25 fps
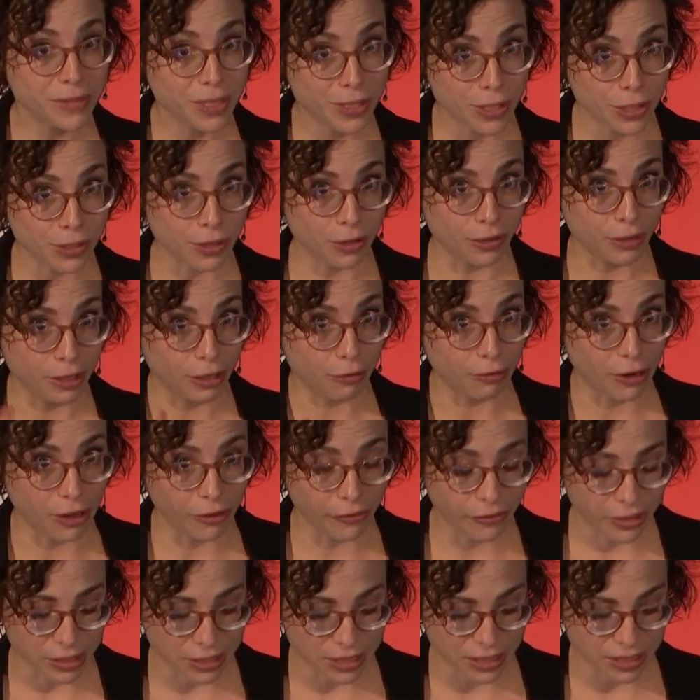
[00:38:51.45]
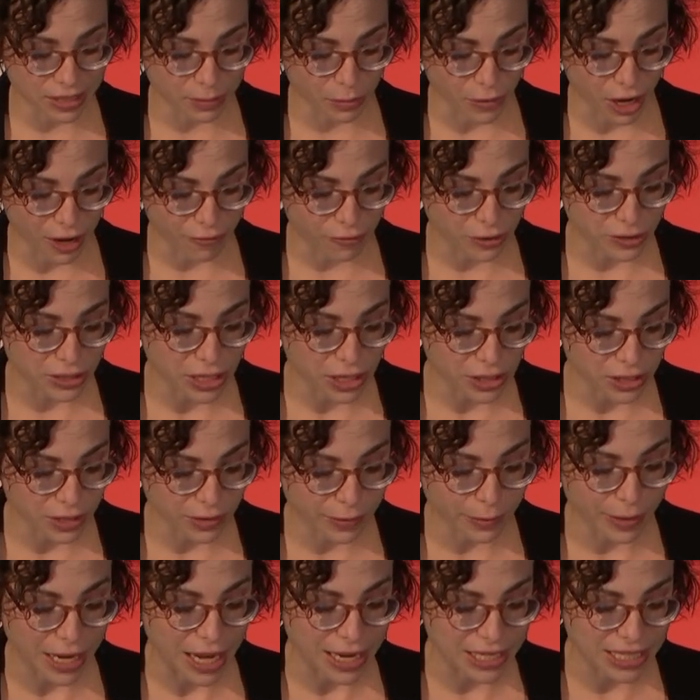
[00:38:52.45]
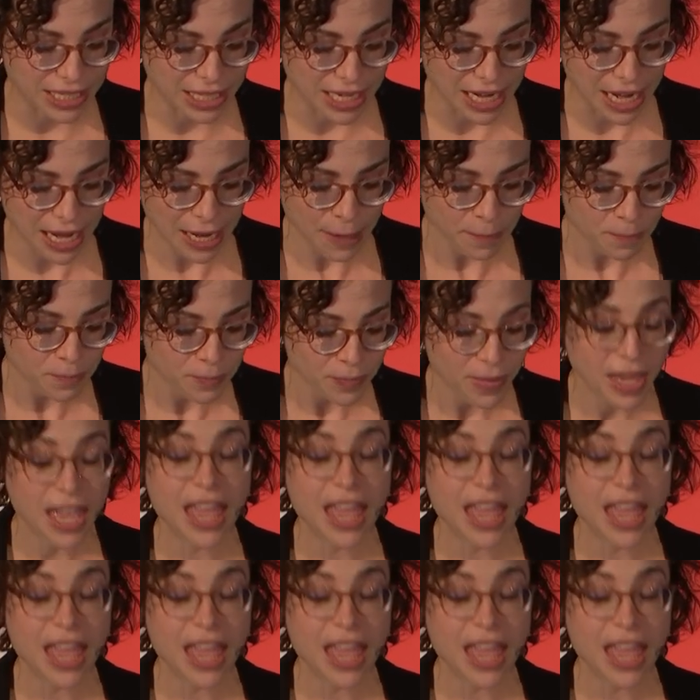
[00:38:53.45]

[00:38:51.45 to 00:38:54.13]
certainly relevant to some conversations we had today.